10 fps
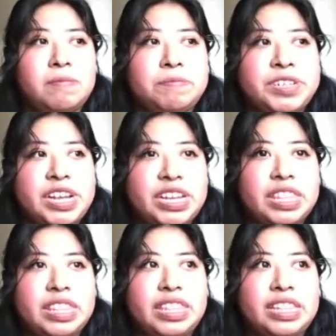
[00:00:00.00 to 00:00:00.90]
trying to
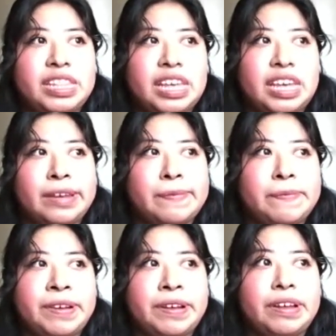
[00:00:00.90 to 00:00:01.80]
think,
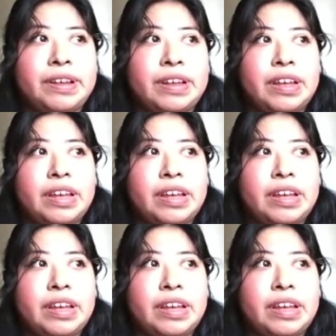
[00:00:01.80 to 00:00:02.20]
but